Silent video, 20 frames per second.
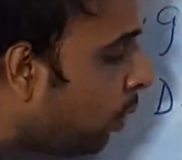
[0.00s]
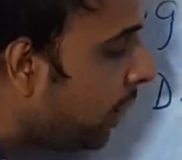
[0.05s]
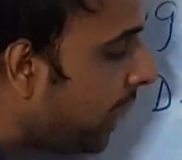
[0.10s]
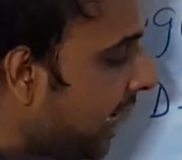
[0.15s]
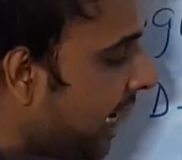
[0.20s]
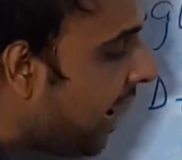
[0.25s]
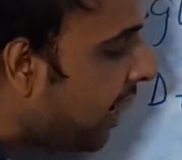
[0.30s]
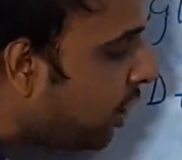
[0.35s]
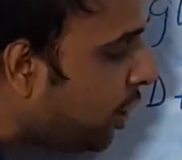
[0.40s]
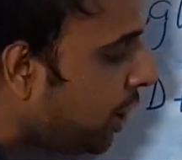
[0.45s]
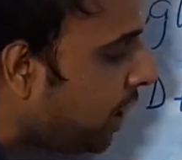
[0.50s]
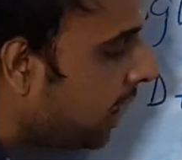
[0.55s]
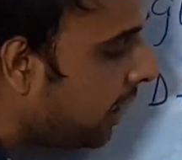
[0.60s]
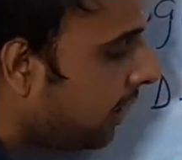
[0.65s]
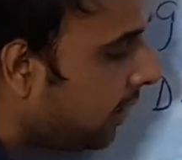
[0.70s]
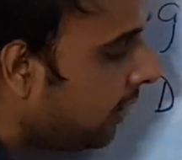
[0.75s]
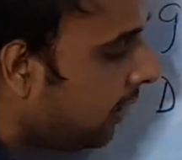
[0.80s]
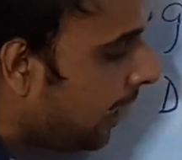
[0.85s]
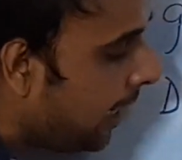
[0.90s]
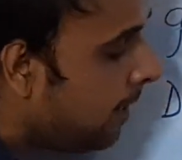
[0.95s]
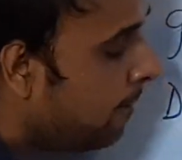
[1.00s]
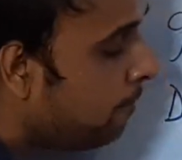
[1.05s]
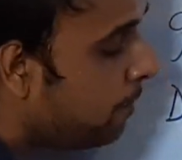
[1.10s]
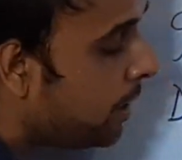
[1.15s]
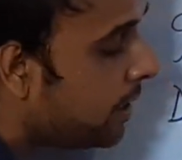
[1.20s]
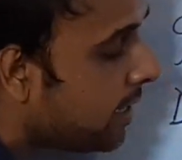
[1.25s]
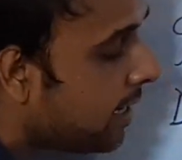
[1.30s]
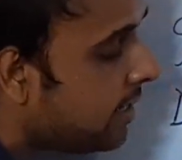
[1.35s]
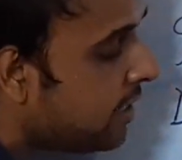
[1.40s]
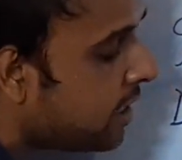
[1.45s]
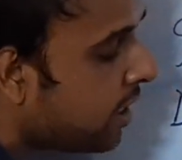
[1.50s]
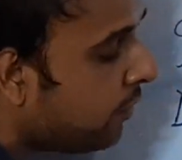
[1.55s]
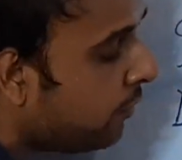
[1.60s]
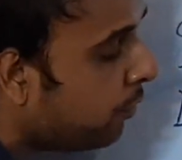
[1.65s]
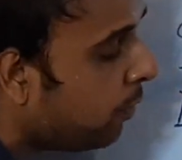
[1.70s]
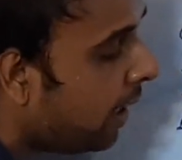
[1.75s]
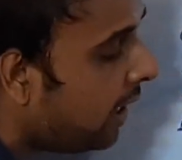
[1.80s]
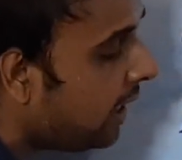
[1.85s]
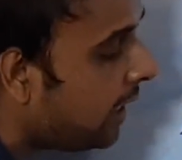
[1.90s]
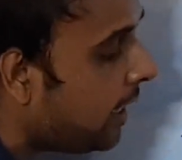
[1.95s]
reduction in presence of
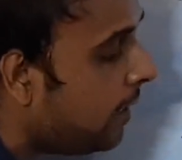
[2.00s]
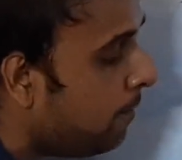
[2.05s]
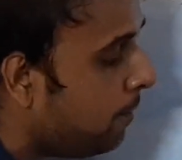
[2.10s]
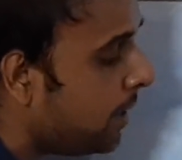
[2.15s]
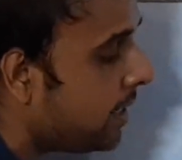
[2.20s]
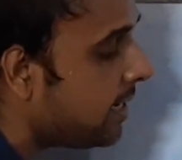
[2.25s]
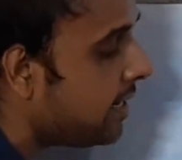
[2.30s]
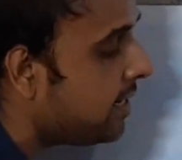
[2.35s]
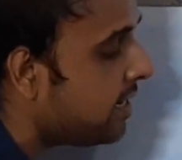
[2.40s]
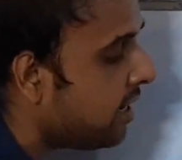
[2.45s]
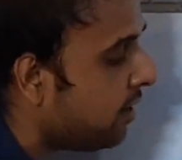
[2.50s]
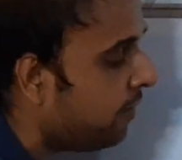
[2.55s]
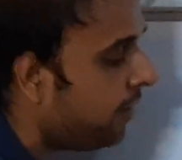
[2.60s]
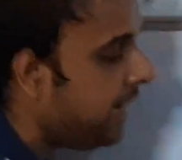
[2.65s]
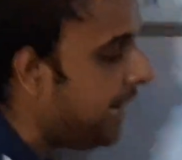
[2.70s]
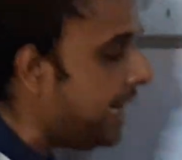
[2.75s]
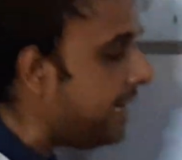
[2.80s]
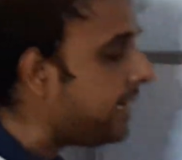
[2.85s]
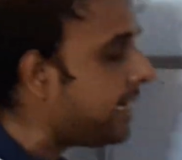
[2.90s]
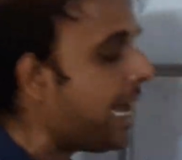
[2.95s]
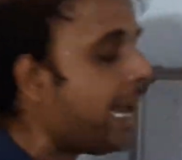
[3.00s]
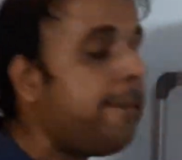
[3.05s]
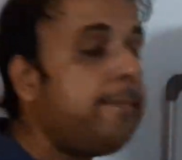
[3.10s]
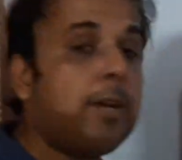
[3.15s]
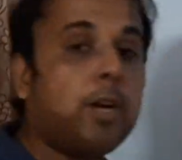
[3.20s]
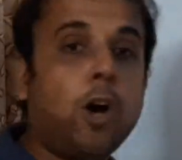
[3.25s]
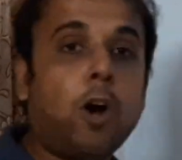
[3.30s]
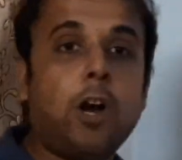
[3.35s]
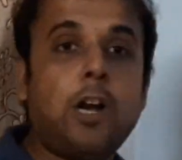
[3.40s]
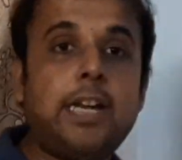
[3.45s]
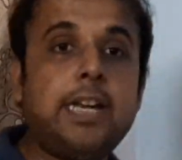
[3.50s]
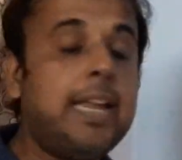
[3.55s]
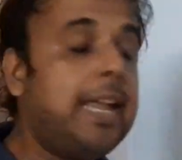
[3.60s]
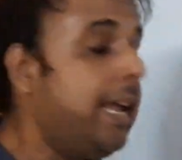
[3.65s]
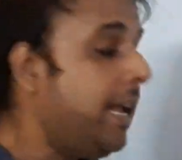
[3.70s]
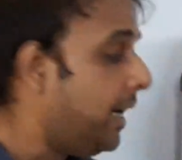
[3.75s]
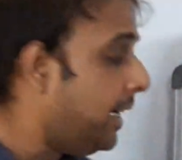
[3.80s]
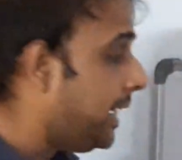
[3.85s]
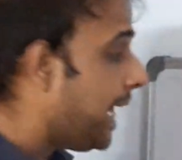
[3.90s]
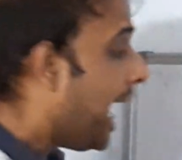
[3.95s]
what? In presence of an enzyme called
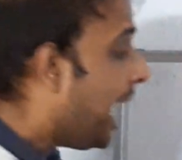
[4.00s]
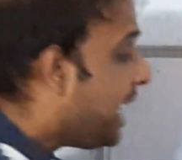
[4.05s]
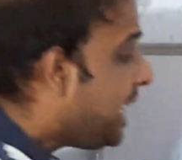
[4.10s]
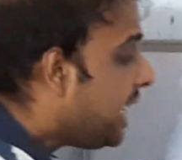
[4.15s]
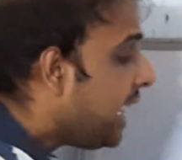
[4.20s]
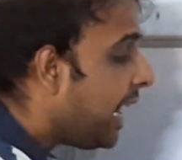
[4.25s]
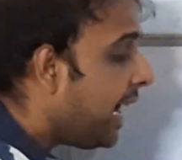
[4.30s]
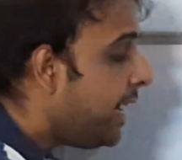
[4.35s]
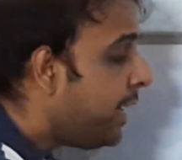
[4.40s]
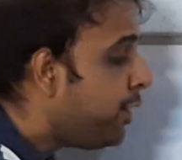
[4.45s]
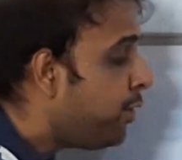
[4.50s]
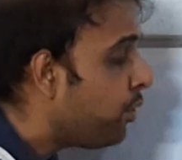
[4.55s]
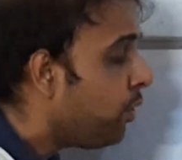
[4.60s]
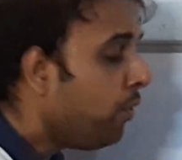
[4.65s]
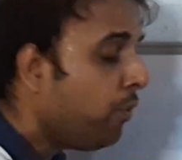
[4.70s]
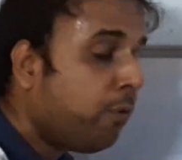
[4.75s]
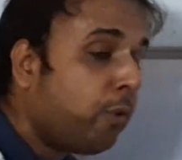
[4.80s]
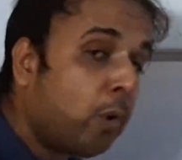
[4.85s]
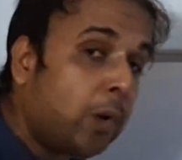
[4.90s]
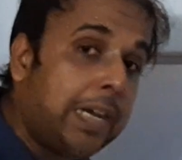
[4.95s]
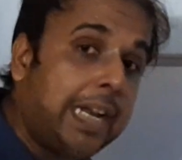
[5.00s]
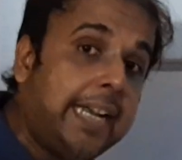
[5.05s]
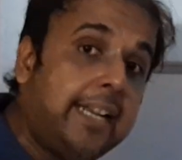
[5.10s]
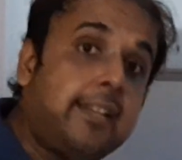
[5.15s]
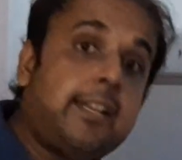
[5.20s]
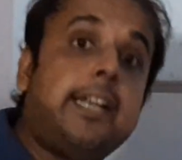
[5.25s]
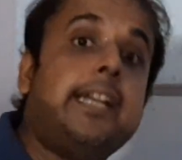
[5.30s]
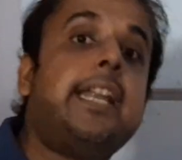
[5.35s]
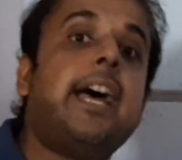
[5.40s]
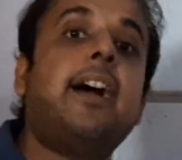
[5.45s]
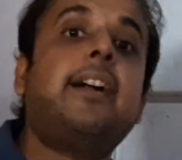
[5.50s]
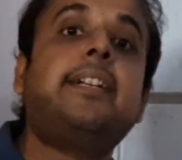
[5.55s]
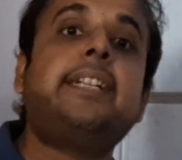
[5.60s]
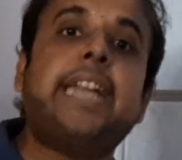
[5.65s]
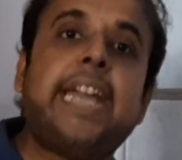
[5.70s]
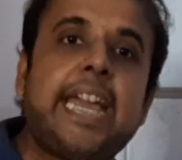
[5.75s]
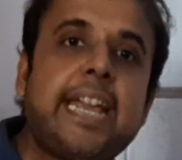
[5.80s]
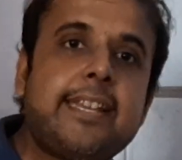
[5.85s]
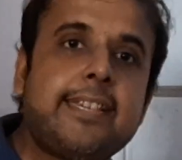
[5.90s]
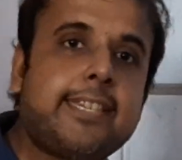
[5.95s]
dihydrofolate
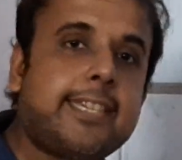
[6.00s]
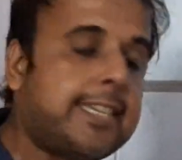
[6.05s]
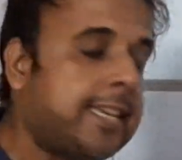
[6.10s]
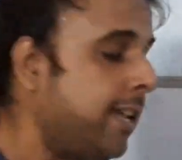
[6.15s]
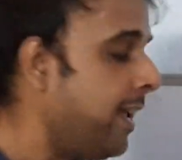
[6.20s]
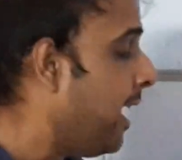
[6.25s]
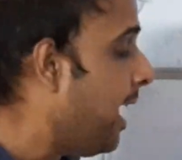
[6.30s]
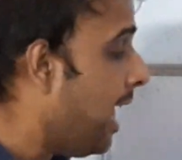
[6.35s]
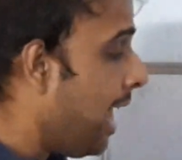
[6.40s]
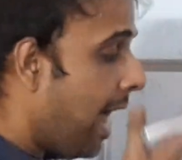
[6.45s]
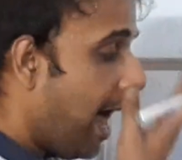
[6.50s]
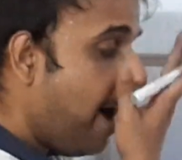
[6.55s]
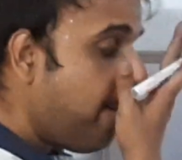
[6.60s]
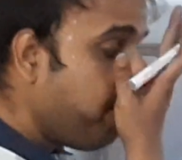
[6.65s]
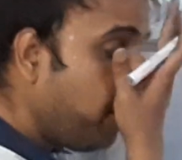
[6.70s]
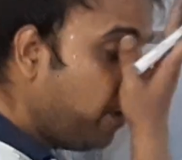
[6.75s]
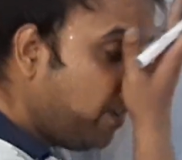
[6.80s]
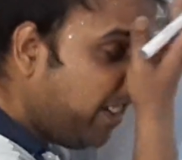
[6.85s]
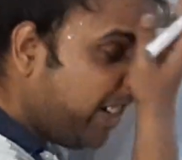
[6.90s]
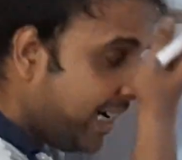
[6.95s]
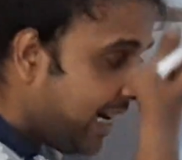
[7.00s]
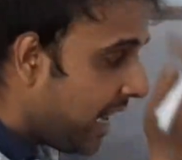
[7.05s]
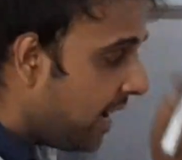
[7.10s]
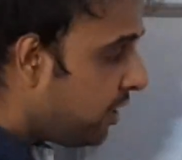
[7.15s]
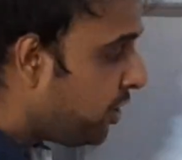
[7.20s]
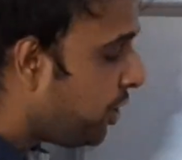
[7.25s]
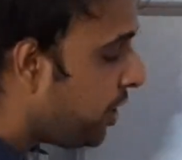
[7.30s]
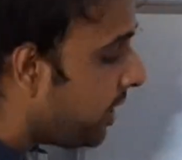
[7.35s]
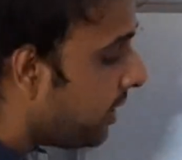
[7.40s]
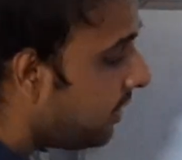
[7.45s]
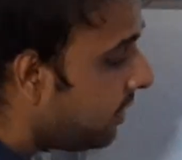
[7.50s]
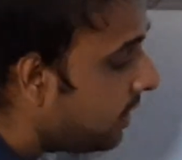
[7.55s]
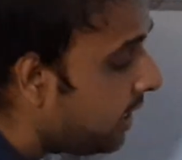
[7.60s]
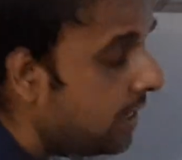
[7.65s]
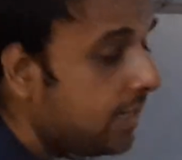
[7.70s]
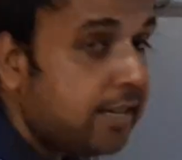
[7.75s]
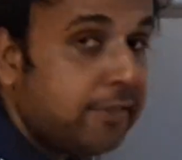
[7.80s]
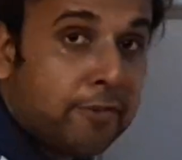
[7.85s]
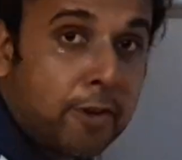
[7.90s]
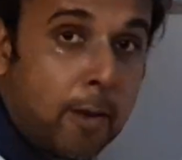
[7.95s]
reductase. Upon reduction, there
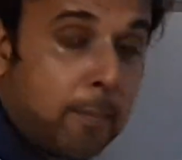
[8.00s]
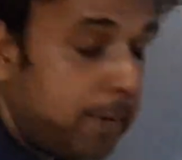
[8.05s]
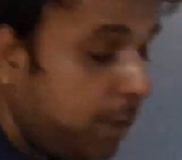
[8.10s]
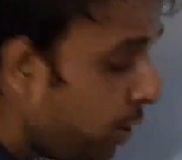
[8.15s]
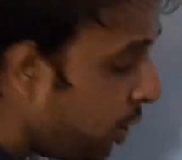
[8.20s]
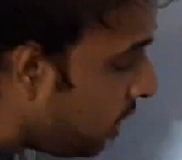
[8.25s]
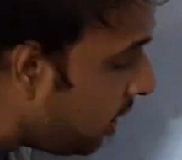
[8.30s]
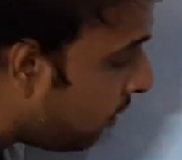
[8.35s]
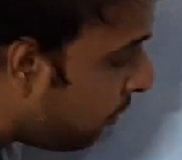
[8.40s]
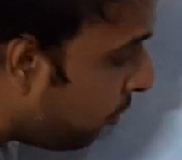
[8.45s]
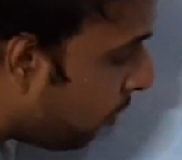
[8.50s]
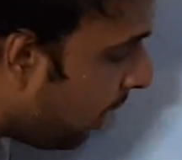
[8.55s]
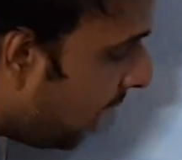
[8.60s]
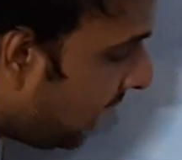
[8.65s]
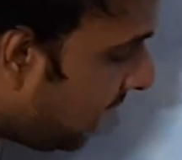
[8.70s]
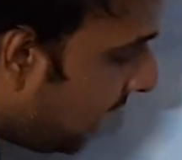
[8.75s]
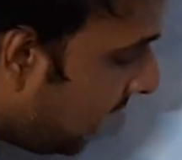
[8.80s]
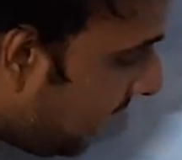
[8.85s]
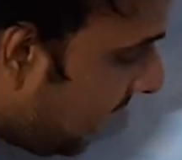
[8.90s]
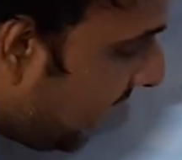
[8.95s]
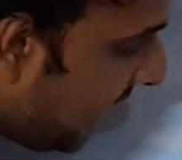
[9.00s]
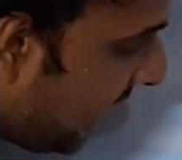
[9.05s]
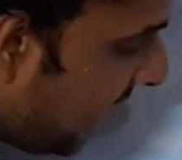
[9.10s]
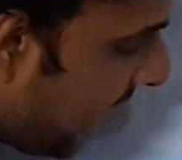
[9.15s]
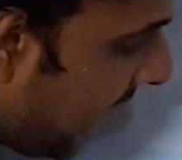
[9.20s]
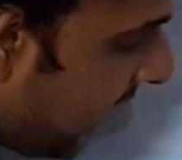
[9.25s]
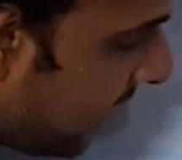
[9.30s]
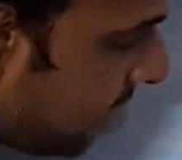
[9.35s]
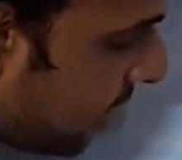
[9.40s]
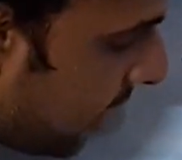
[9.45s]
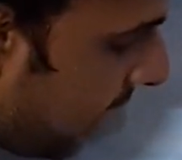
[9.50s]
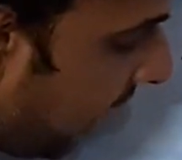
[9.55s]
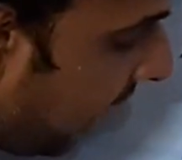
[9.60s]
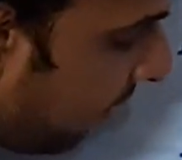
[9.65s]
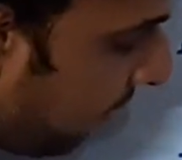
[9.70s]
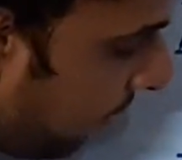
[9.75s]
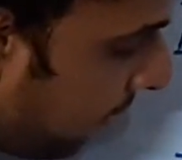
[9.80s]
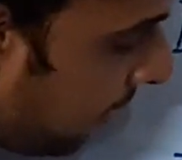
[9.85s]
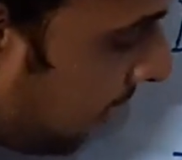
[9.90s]
is a formation of what? THF,